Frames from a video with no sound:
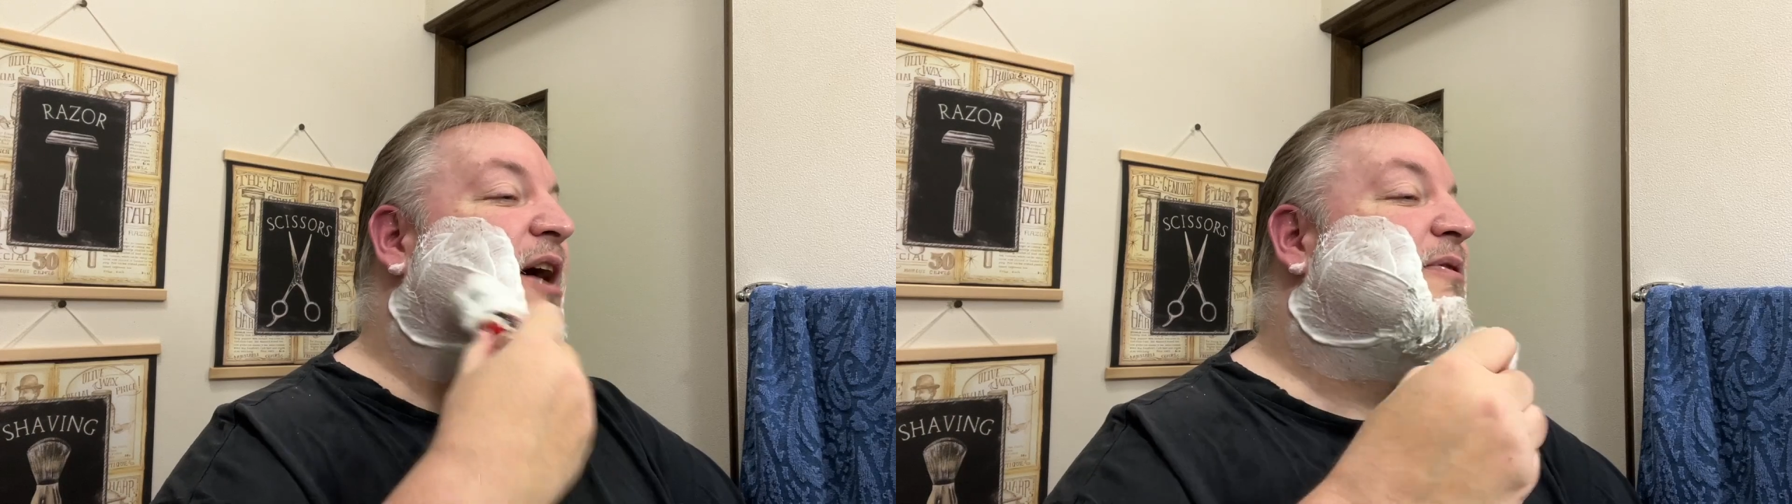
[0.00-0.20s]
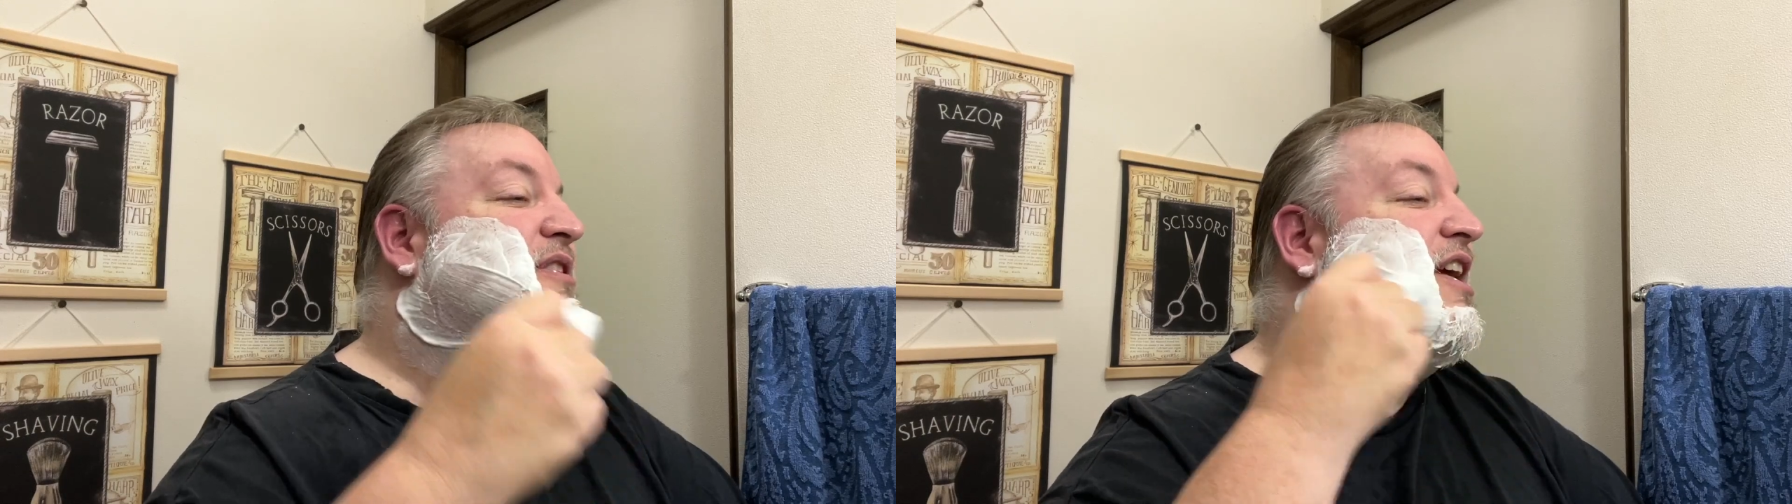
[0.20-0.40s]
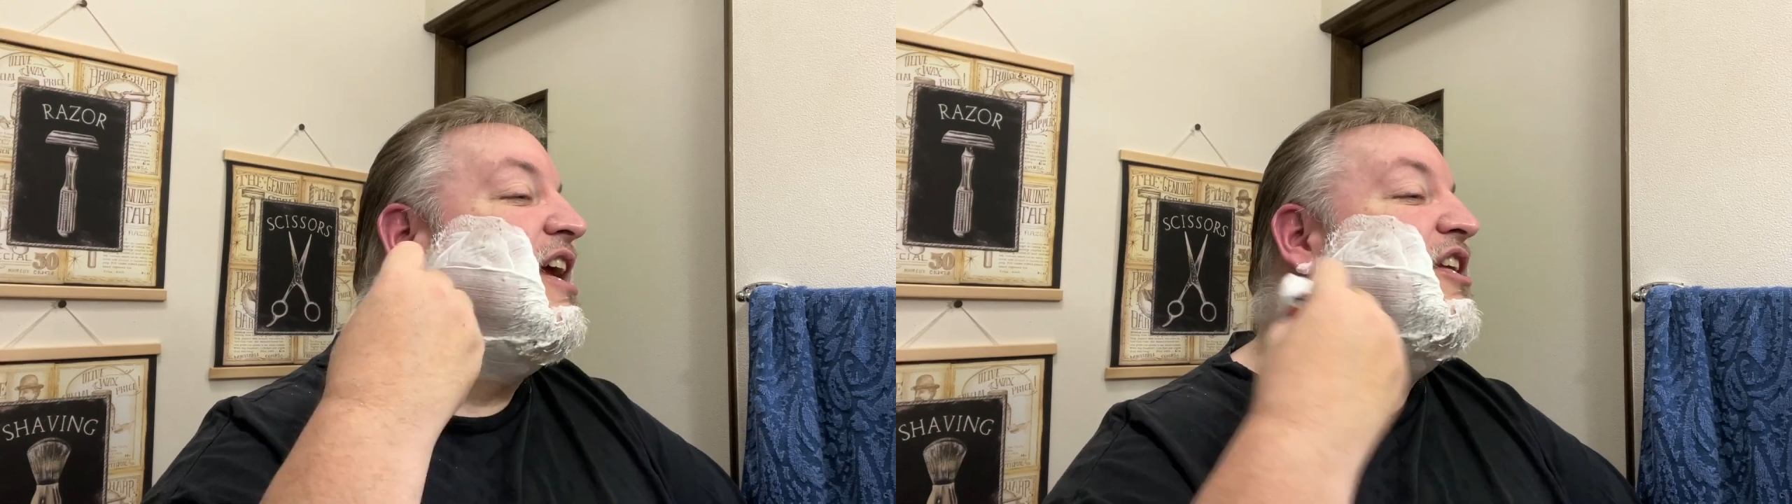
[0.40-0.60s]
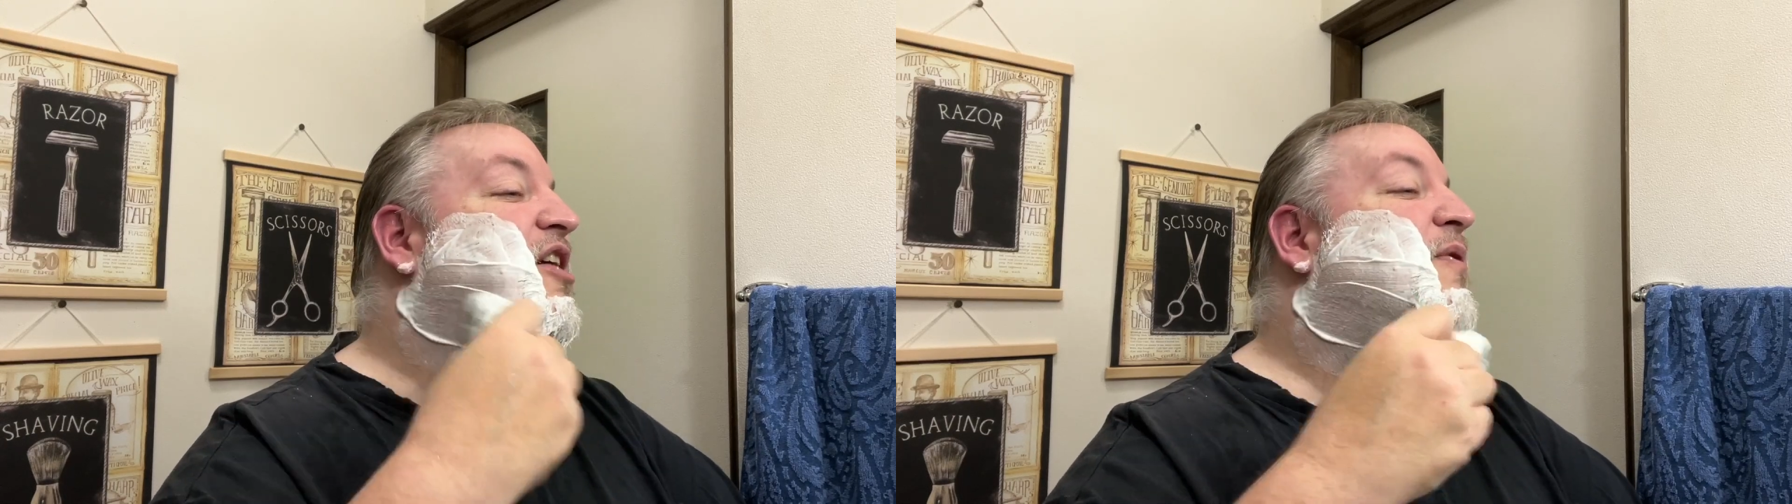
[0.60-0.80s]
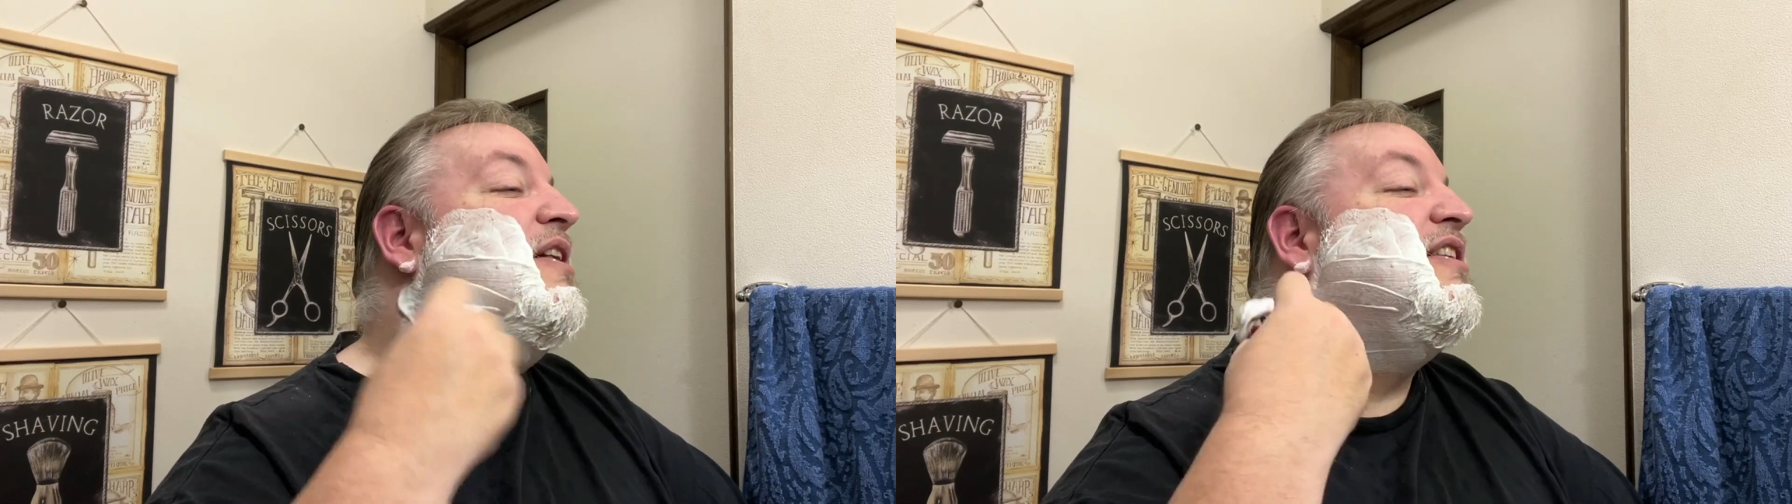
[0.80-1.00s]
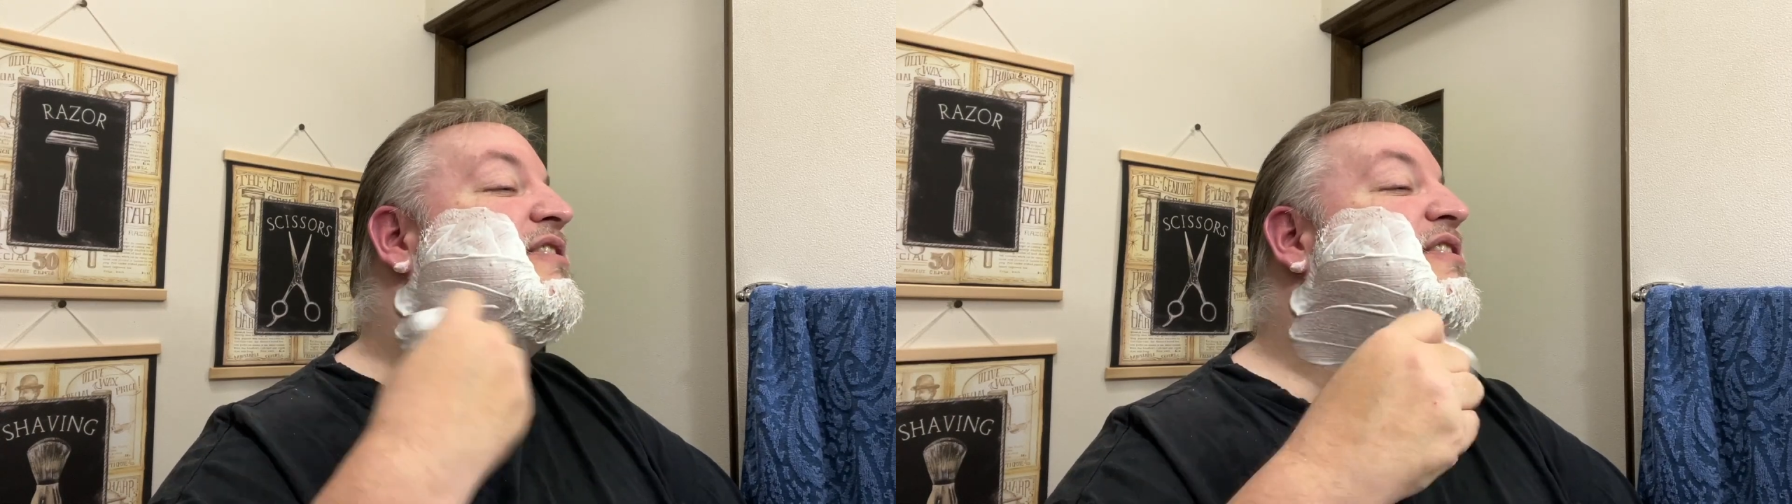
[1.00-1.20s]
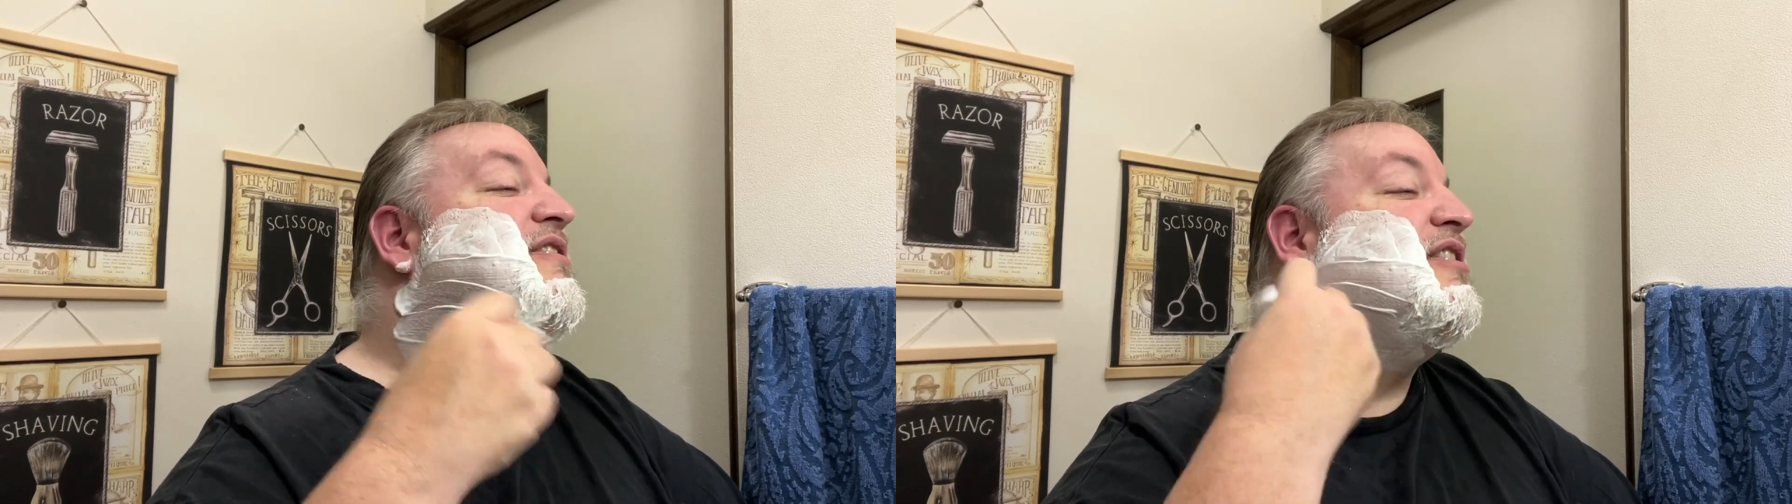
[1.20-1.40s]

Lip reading: I was thinking, you know what? This is